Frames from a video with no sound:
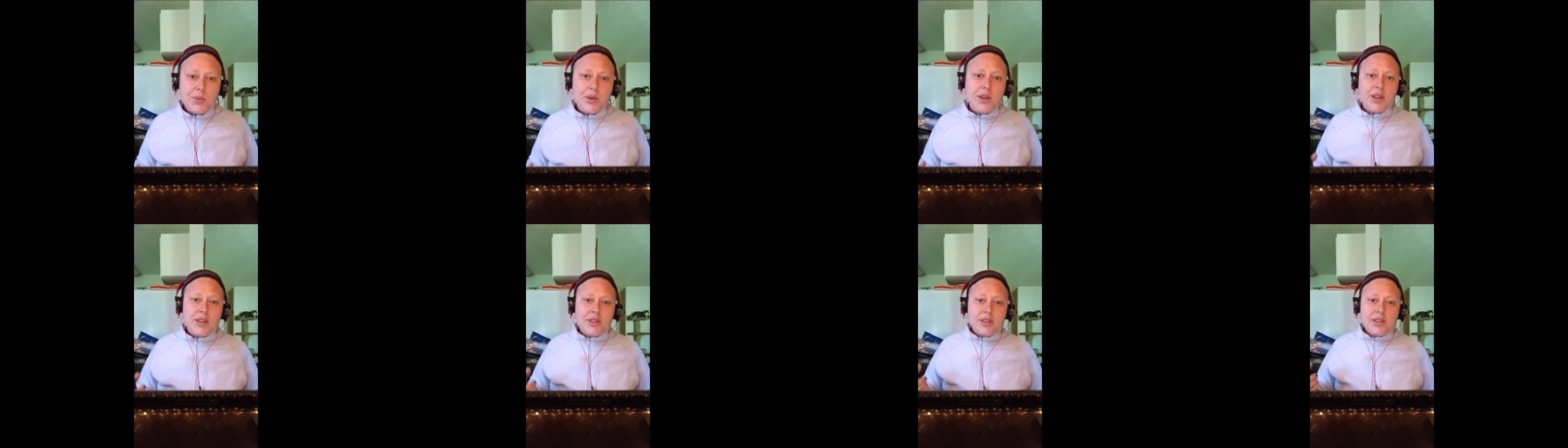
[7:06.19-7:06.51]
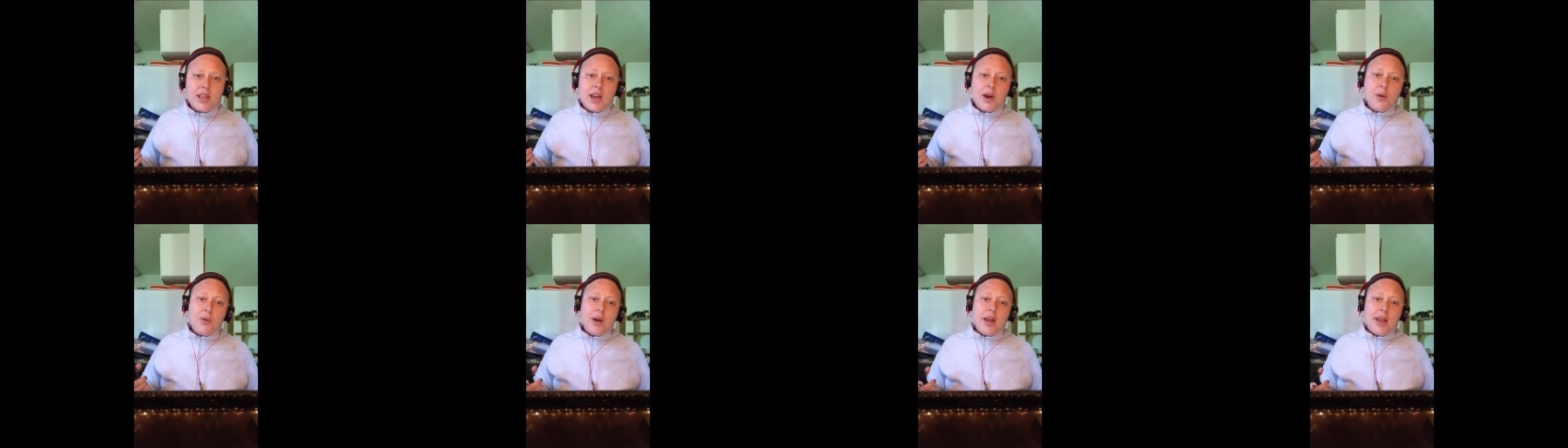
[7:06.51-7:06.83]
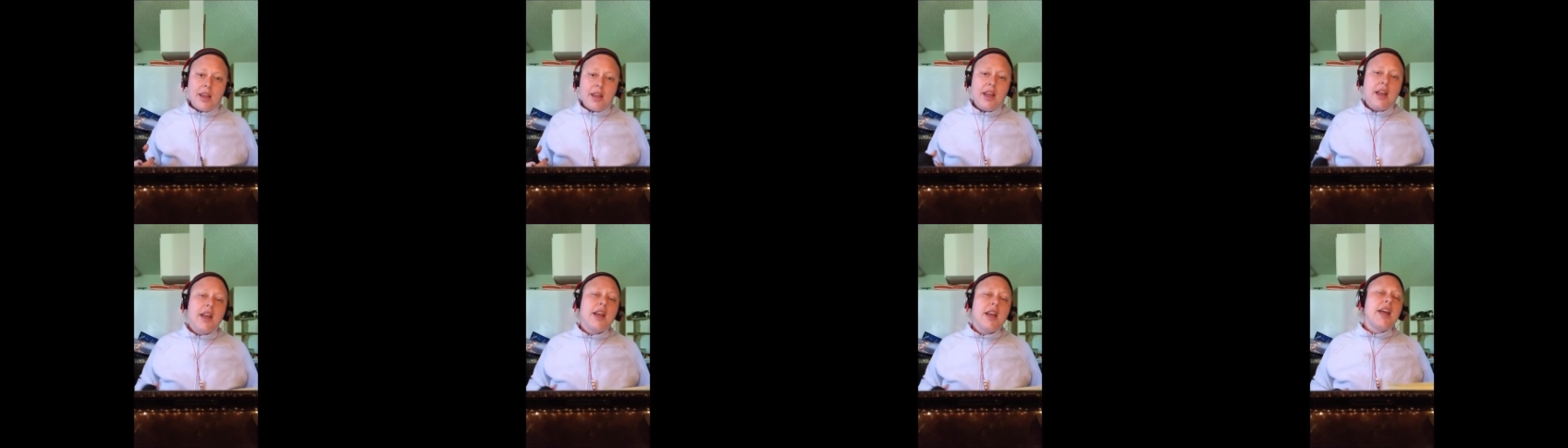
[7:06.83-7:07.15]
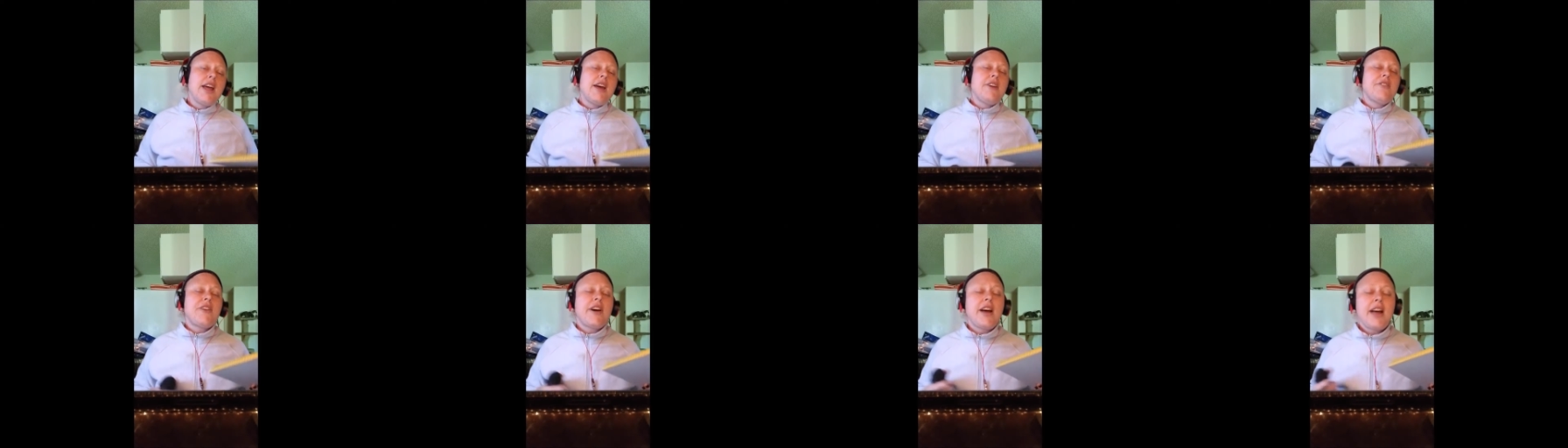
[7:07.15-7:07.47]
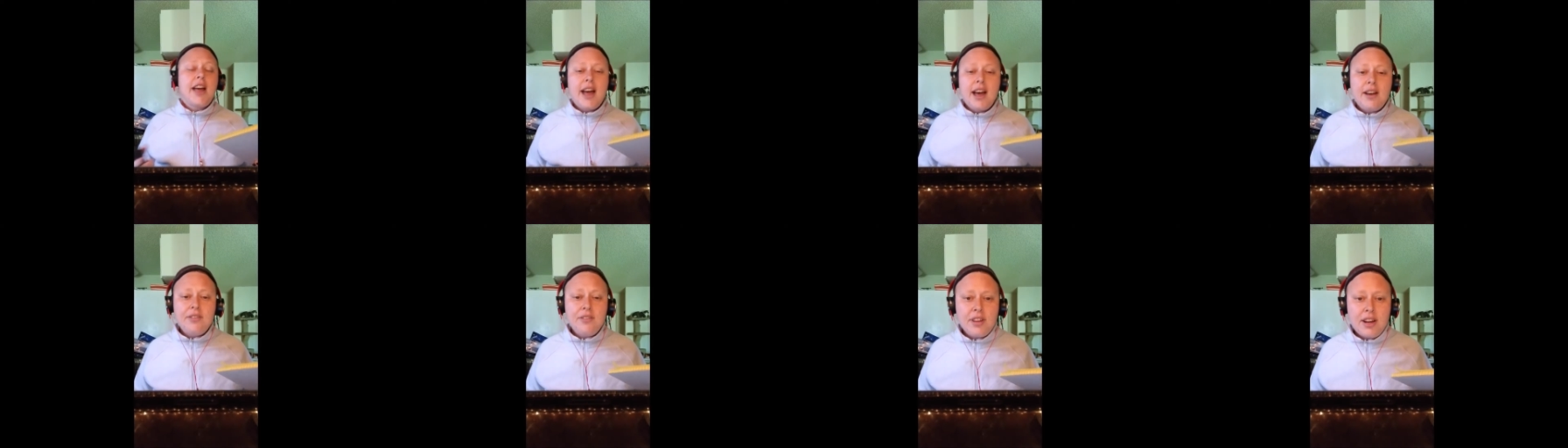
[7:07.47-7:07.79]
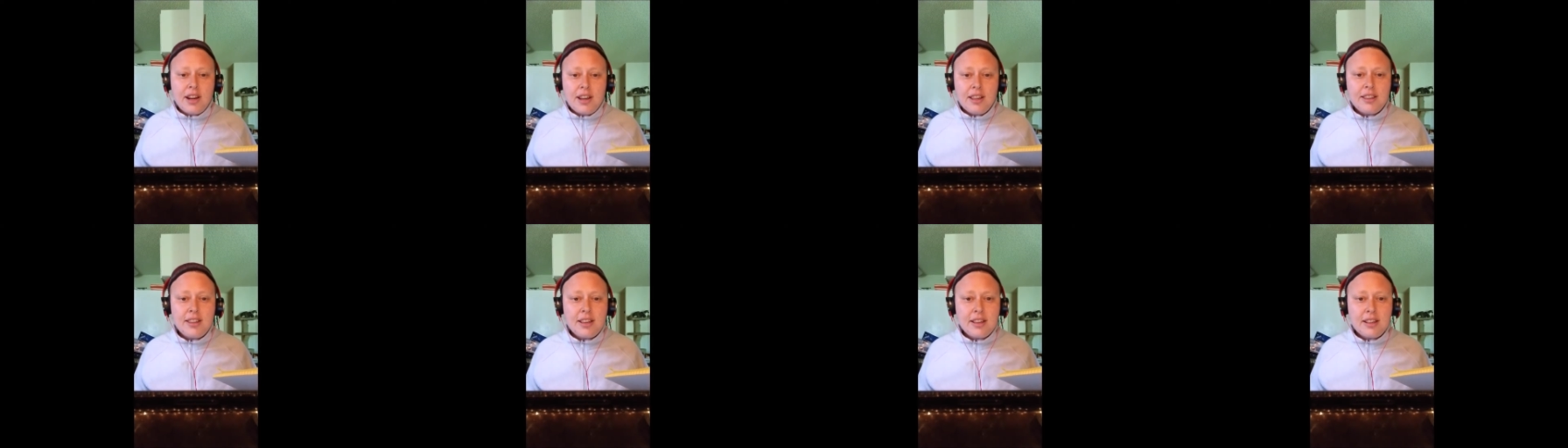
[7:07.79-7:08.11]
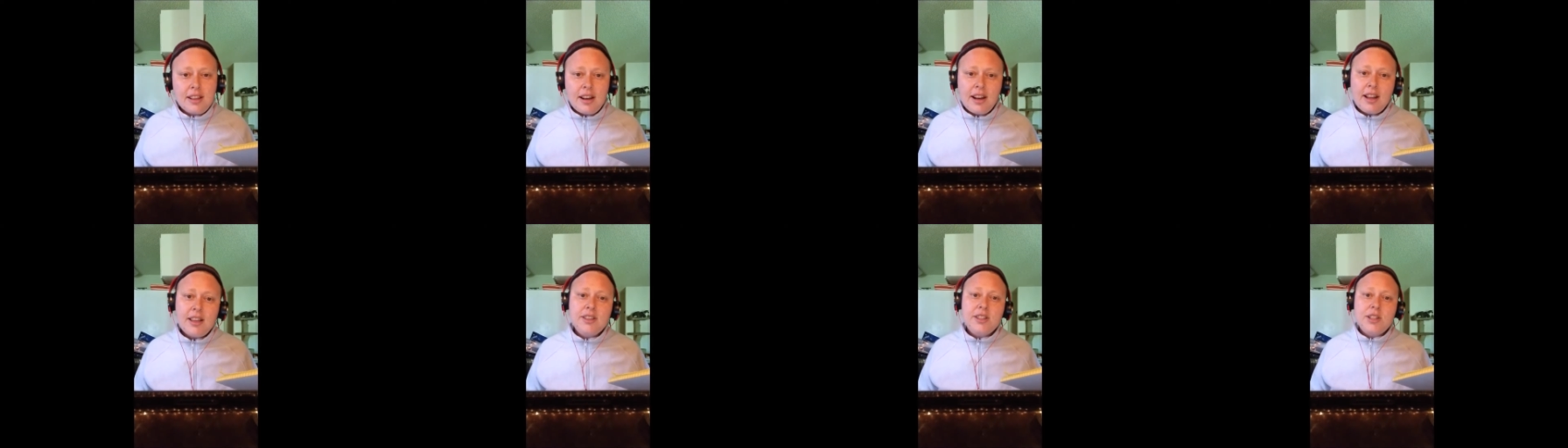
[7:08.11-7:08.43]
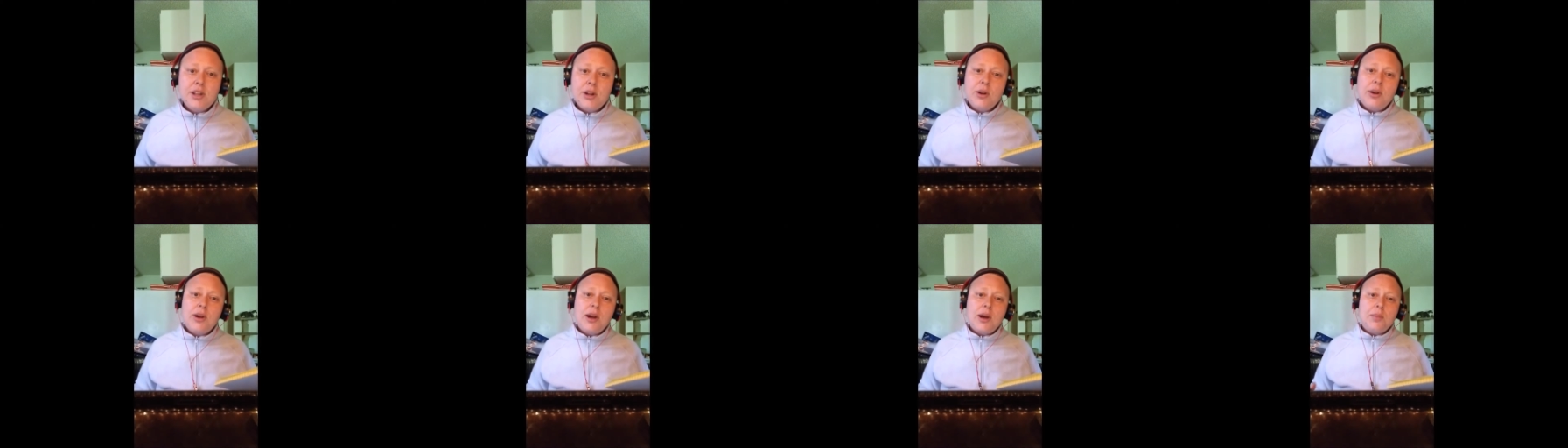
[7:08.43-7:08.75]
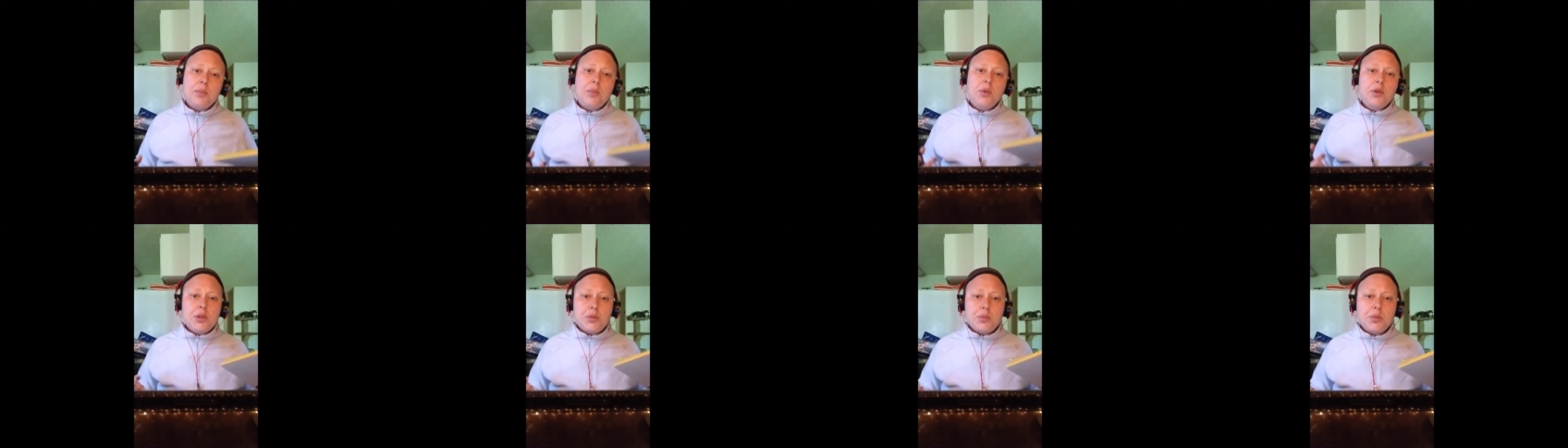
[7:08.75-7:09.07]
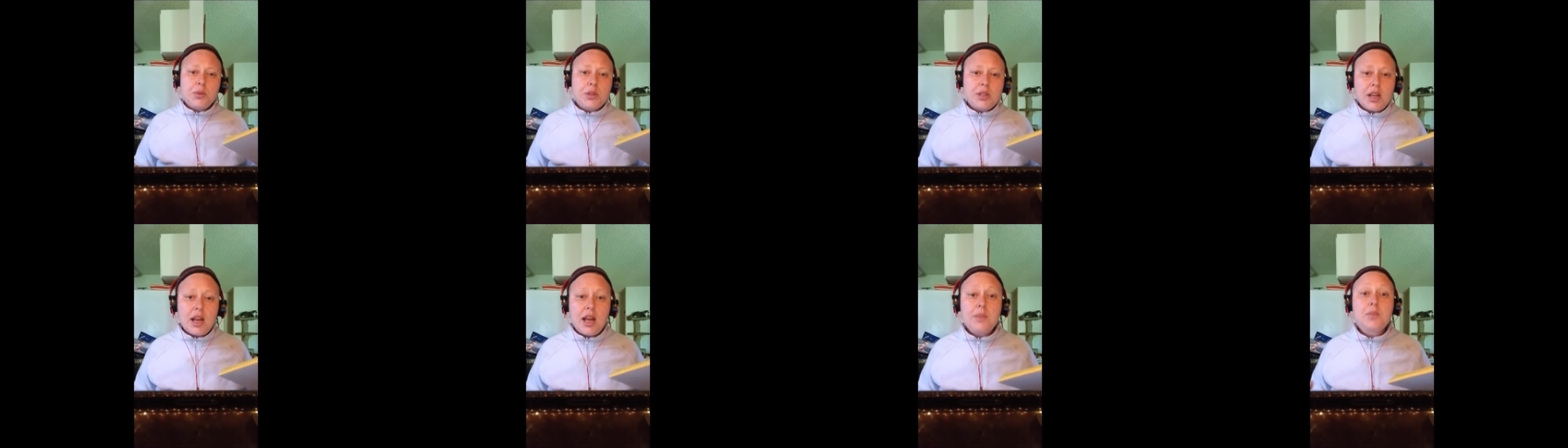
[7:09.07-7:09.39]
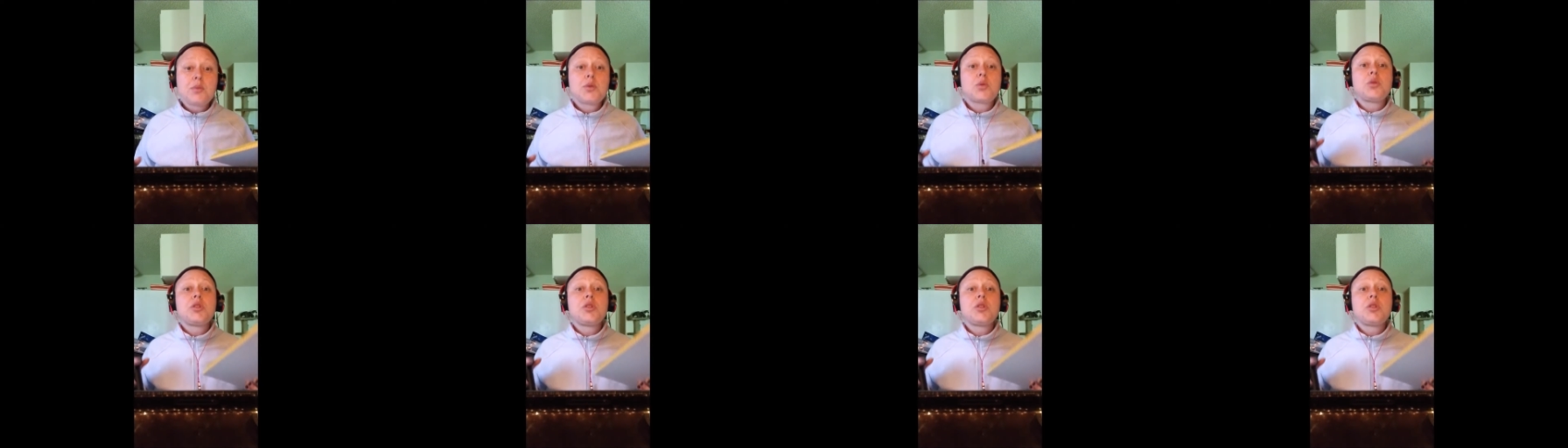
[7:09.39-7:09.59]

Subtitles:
Because that way, if I have anything that I screw up multiple times,